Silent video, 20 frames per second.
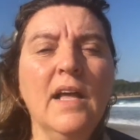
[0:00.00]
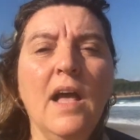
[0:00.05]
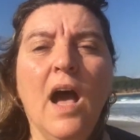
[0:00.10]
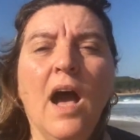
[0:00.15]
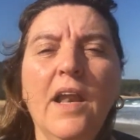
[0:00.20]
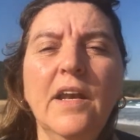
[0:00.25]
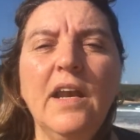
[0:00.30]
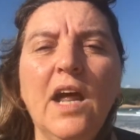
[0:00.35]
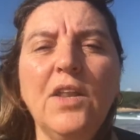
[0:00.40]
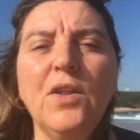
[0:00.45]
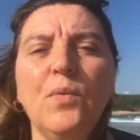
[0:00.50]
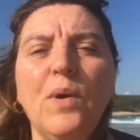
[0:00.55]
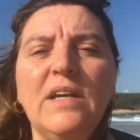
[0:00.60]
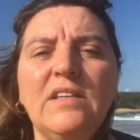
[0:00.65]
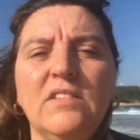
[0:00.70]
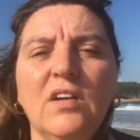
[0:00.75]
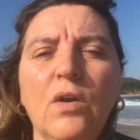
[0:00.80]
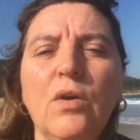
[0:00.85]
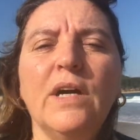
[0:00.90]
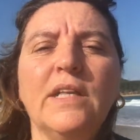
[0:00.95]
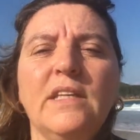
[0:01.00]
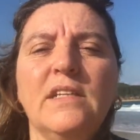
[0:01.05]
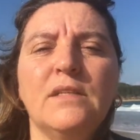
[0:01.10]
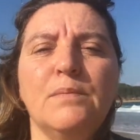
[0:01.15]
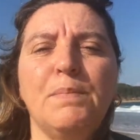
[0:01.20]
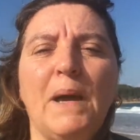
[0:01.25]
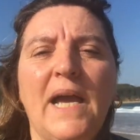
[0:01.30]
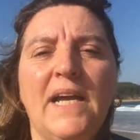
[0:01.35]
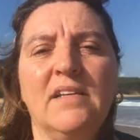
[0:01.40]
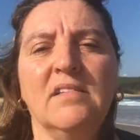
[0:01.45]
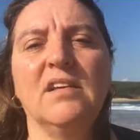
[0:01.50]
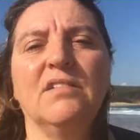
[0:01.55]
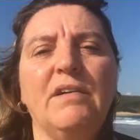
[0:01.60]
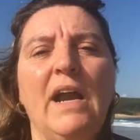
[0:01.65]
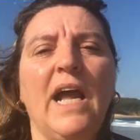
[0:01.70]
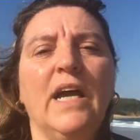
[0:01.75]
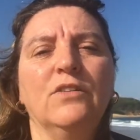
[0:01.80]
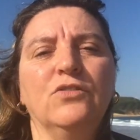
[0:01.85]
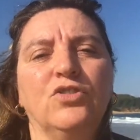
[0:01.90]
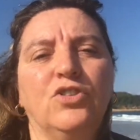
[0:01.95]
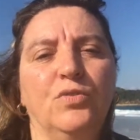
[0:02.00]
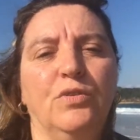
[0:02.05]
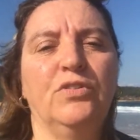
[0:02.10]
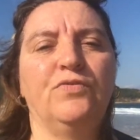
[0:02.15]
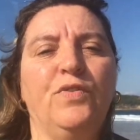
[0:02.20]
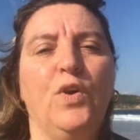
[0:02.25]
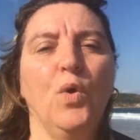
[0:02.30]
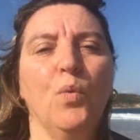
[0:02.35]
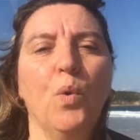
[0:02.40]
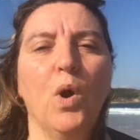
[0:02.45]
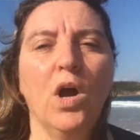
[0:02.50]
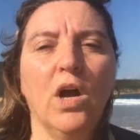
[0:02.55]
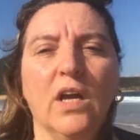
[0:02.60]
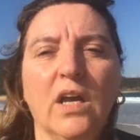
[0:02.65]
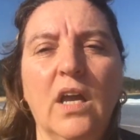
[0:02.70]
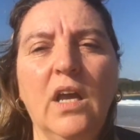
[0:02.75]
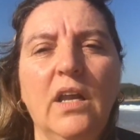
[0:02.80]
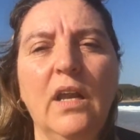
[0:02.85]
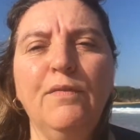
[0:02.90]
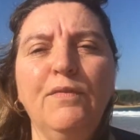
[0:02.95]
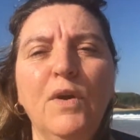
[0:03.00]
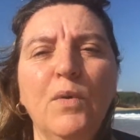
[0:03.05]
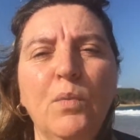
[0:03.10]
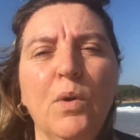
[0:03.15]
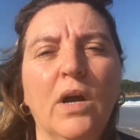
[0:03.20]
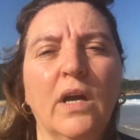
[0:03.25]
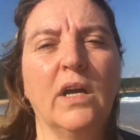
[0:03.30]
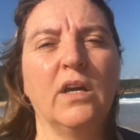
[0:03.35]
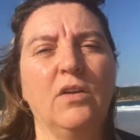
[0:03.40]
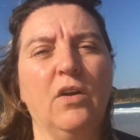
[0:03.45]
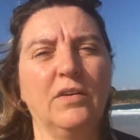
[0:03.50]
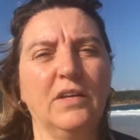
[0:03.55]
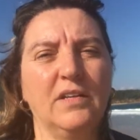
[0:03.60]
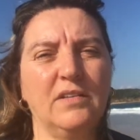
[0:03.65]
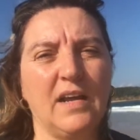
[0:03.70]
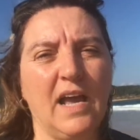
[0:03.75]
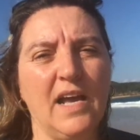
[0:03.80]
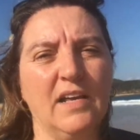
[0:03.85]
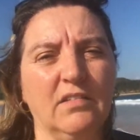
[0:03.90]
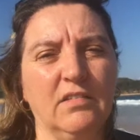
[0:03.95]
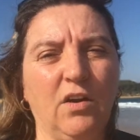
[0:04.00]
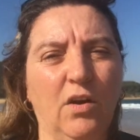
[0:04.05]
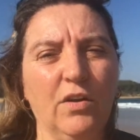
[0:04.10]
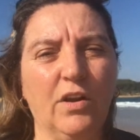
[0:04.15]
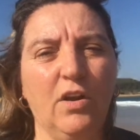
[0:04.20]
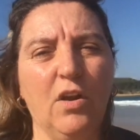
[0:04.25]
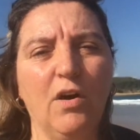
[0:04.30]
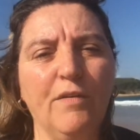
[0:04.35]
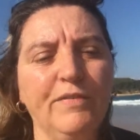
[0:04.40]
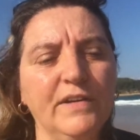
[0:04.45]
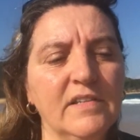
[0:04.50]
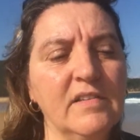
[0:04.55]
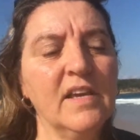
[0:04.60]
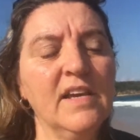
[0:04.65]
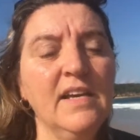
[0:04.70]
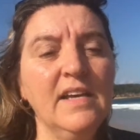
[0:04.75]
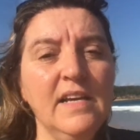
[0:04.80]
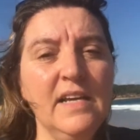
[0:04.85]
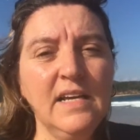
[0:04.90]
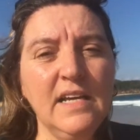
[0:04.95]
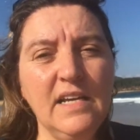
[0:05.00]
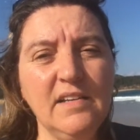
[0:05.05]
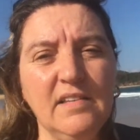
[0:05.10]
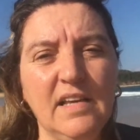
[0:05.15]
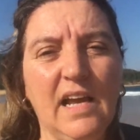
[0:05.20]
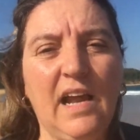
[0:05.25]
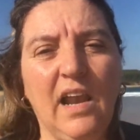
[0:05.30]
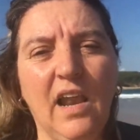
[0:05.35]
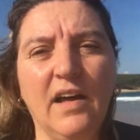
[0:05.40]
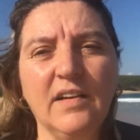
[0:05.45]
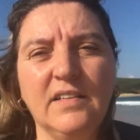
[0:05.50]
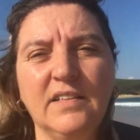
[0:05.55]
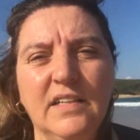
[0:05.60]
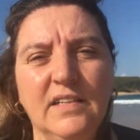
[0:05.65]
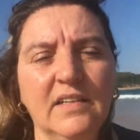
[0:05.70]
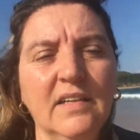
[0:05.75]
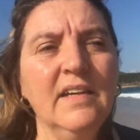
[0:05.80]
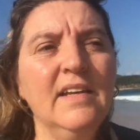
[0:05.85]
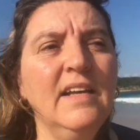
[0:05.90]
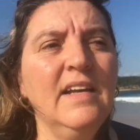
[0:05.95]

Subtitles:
Another way is to look at the space around you. If you're working on a desk, on an office, is it cluttered?